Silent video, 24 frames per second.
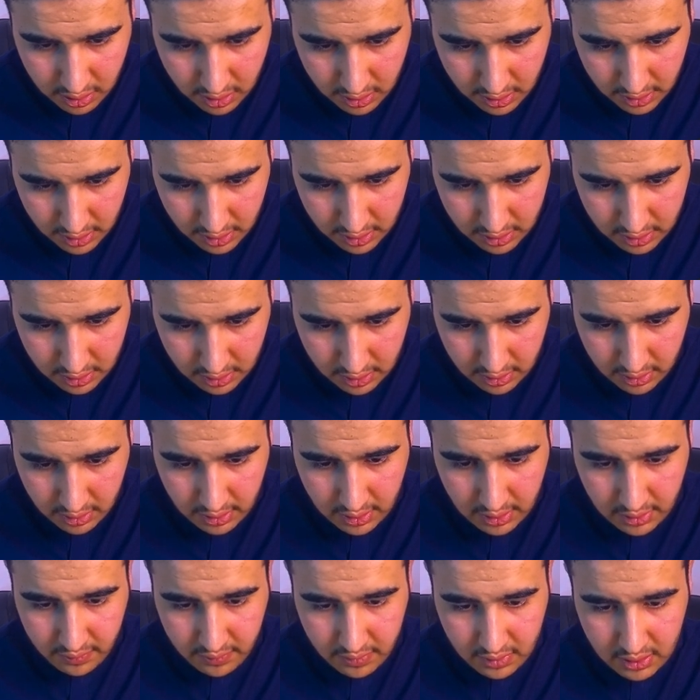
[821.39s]
And
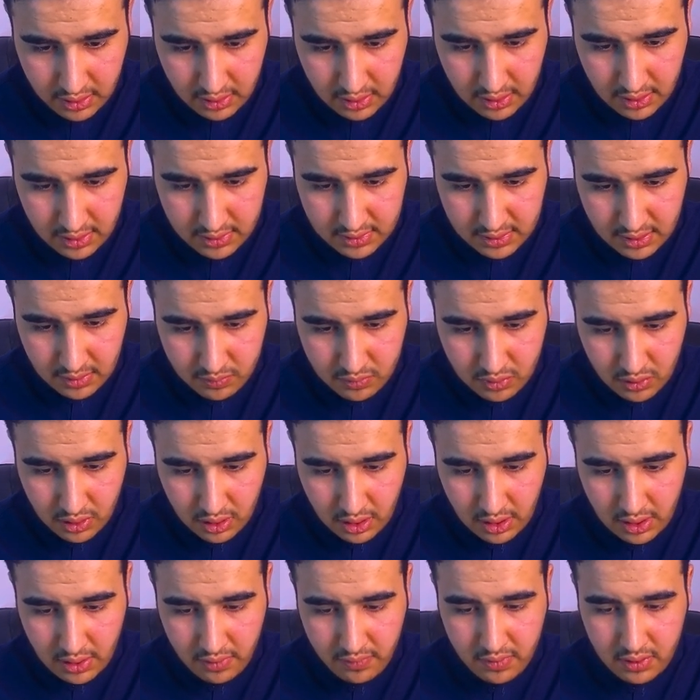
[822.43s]
R11. Let's come to
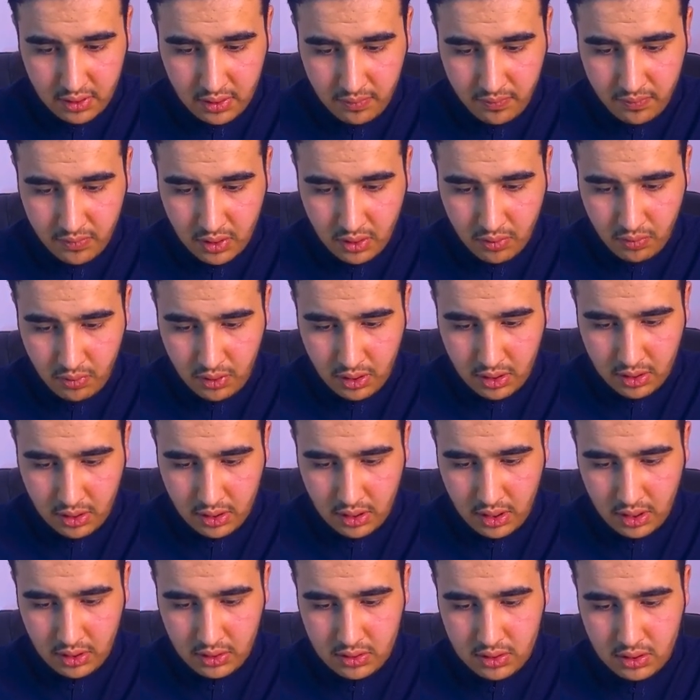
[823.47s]
R11,
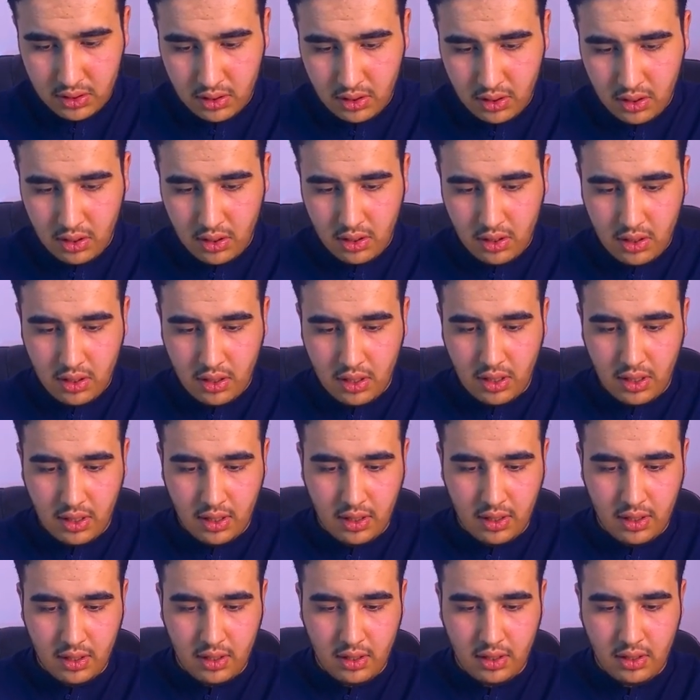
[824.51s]
reconnect,
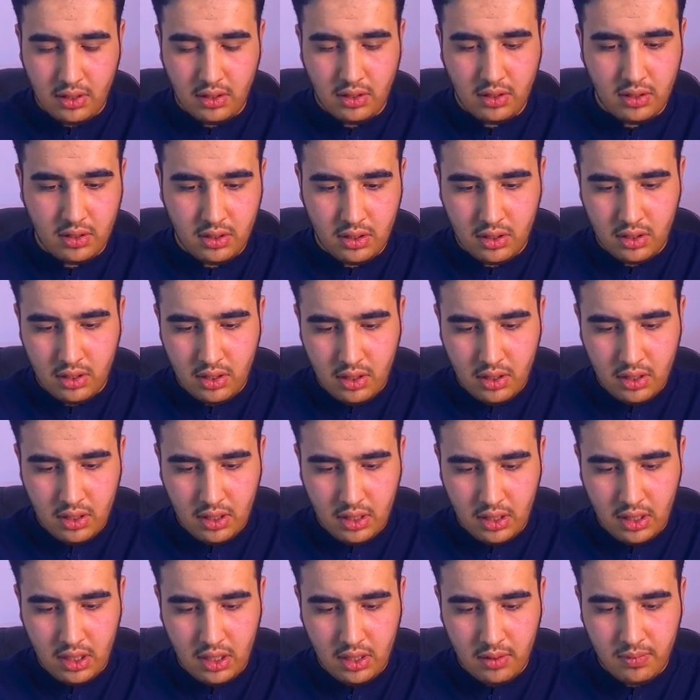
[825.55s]
and
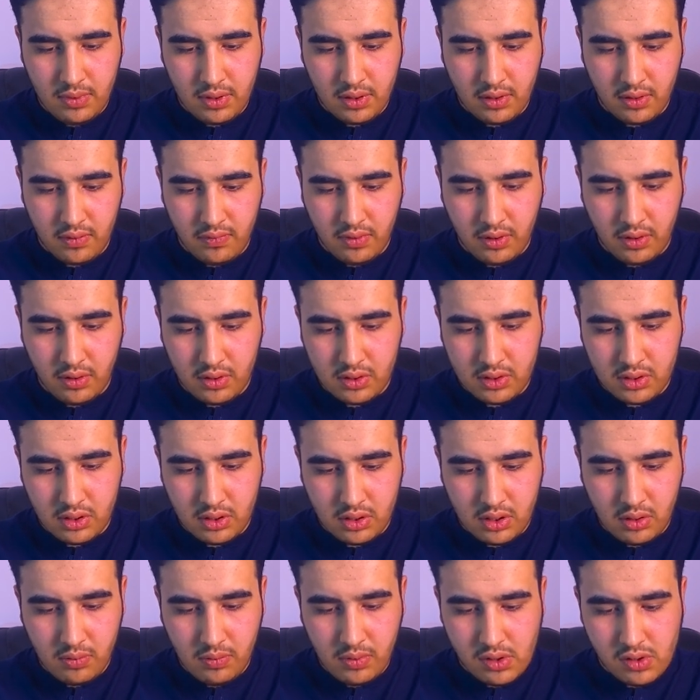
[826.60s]
enable
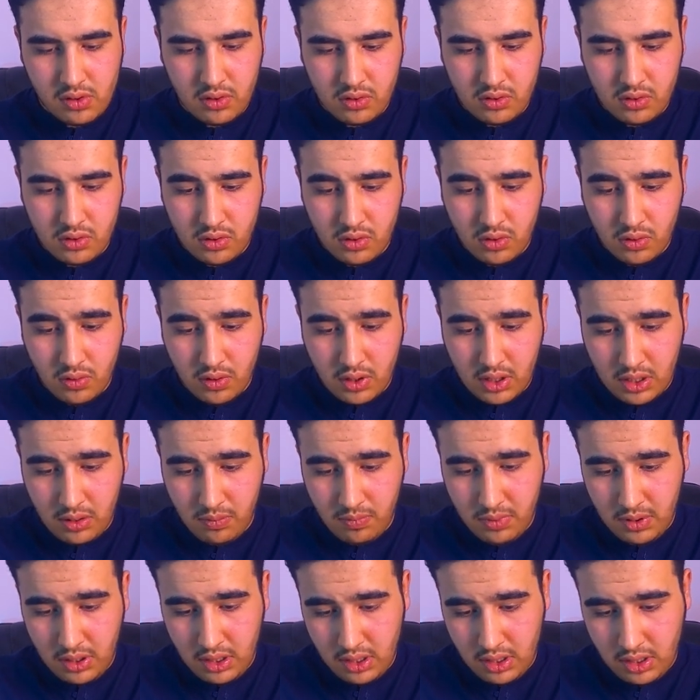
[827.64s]
configuration terminal to show
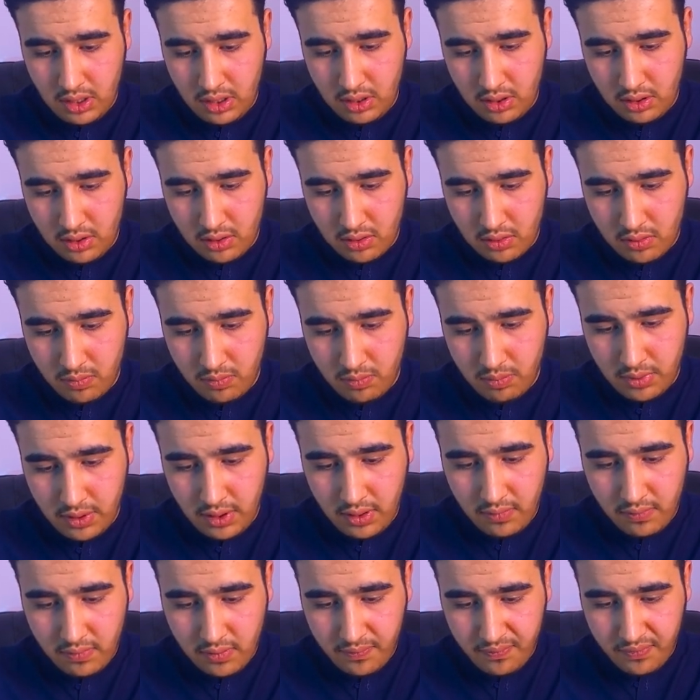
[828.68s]
IP inter
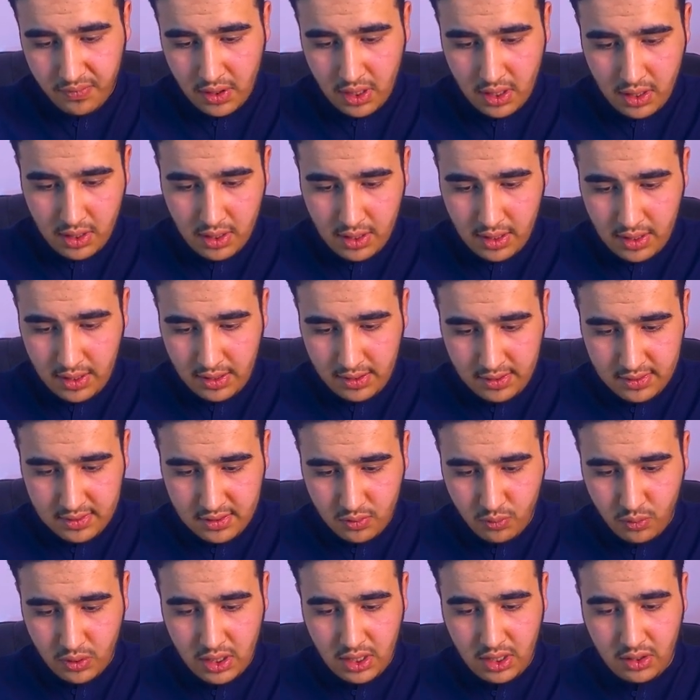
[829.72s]
brief. And this
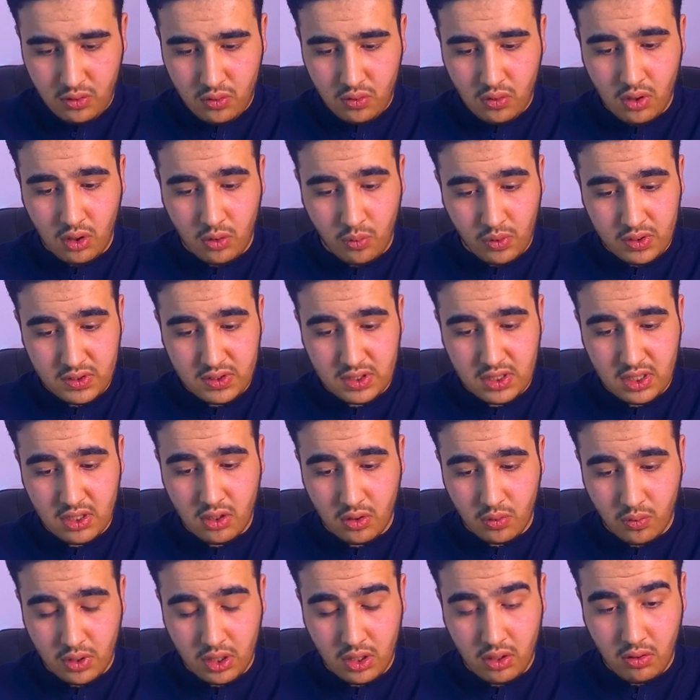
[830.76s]
is
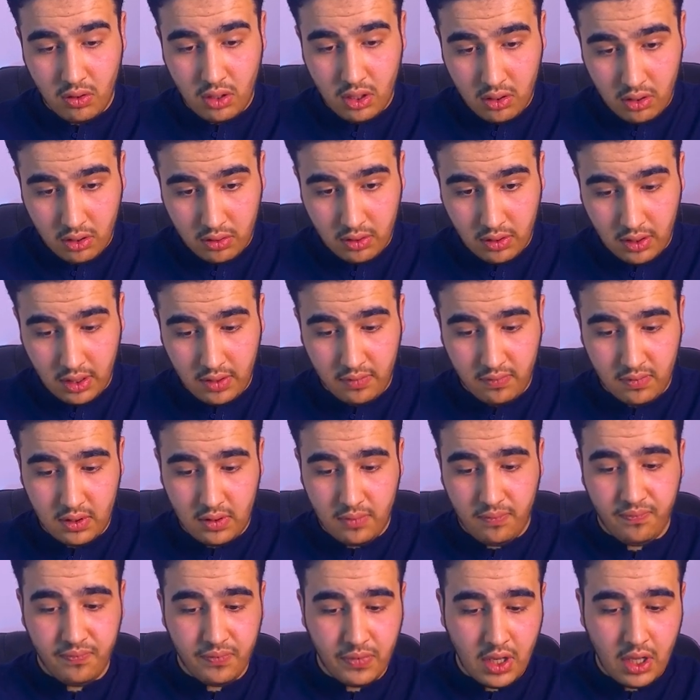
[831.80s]
192.168.100.11.